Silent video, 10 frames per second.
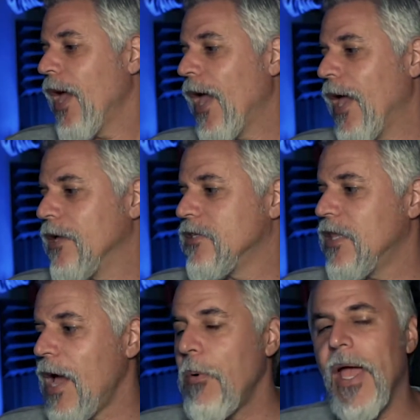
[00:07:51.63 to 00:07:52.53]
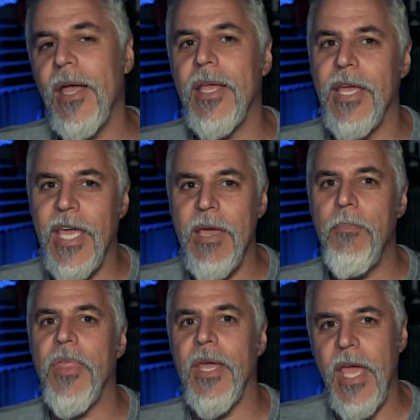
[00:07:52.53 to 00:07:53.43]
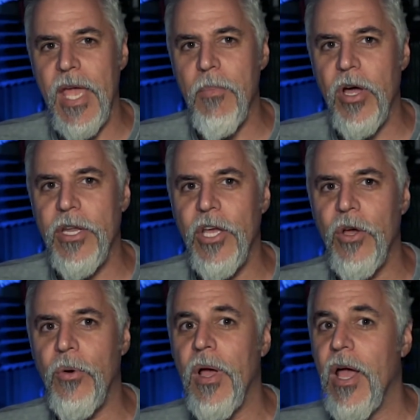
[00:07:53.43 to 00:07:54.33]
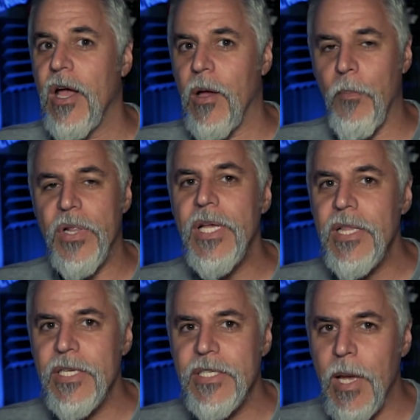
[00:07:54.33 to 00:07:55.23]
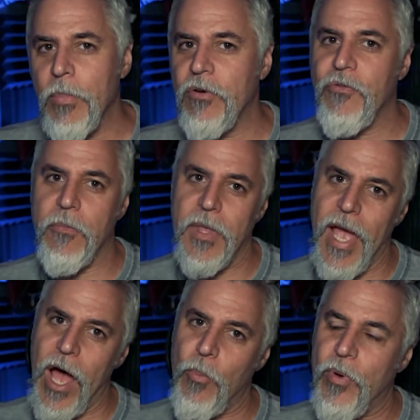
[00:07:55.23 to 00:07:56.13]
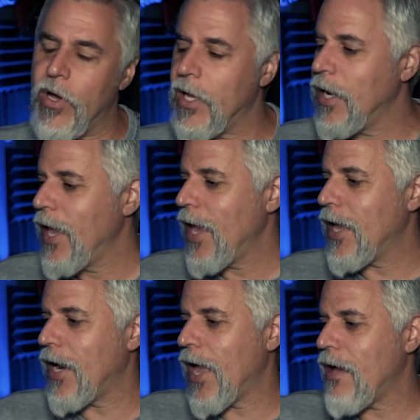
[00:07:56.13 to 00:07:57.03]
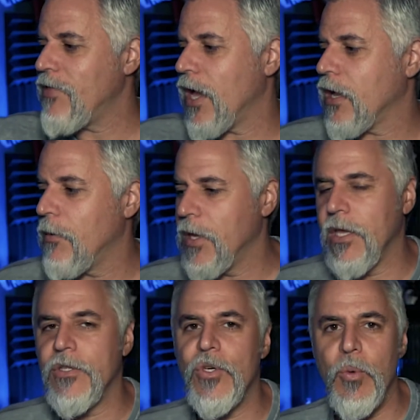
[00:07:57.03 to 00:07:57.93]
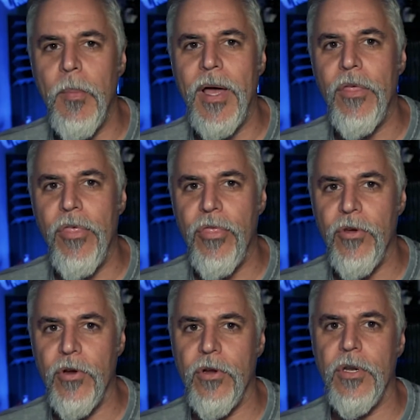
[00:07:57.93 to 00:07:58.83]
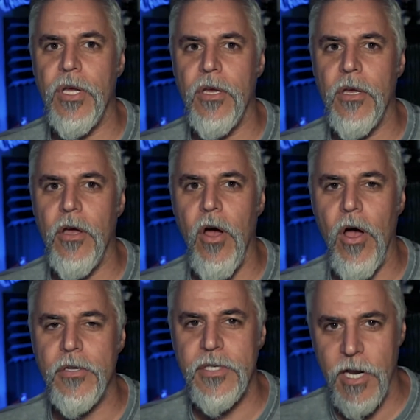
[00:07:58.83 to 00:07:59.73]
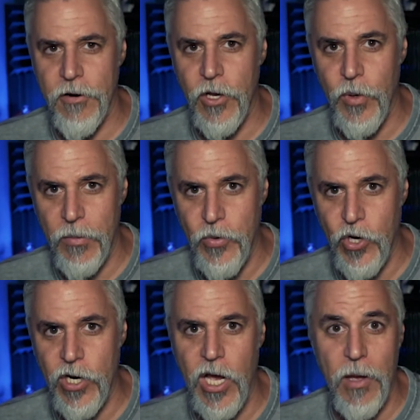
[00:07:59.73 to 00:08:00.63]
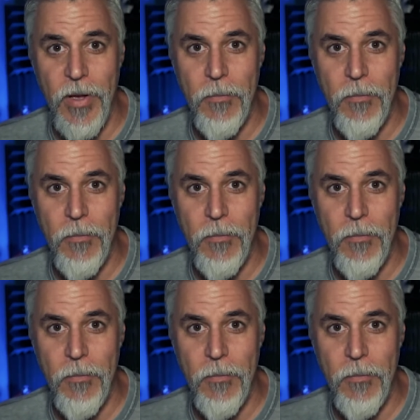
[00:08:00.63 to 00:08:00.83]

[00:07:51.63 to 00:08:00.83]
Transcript: And so that way I can keep the game audio completely separate from the output, and I have that coming into my third stereo input on my